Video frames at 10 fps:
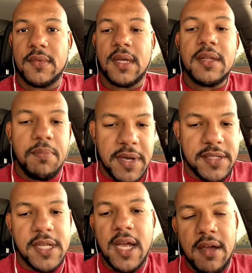the best
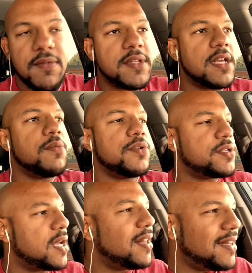thing I ever did was
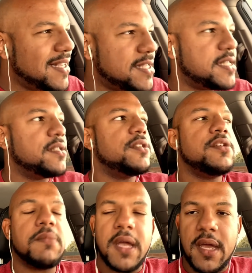listen to
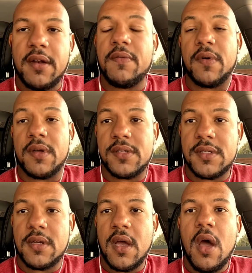my inner voice.
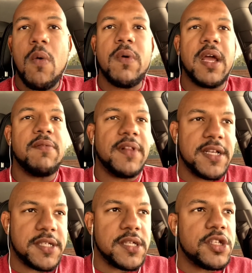When I've
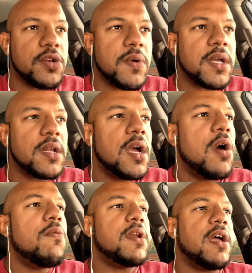listened to it,
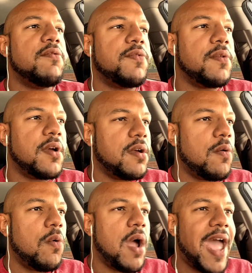when I've
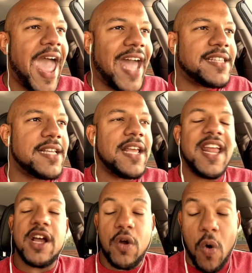acted in
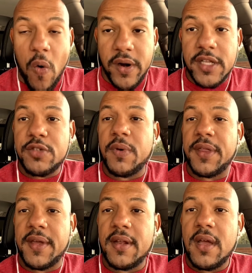accordance with
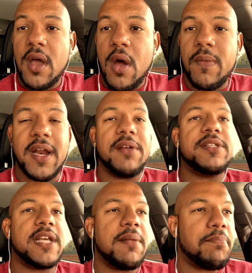it, when I've
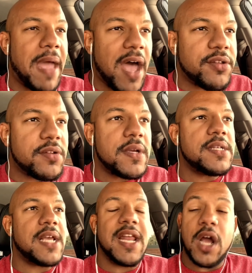set boundaries
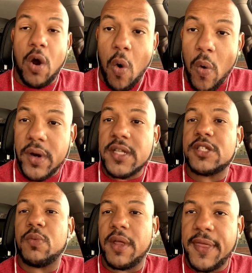in accordance
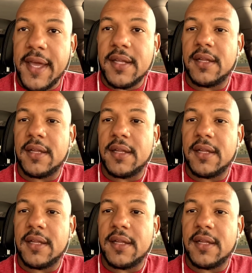with it,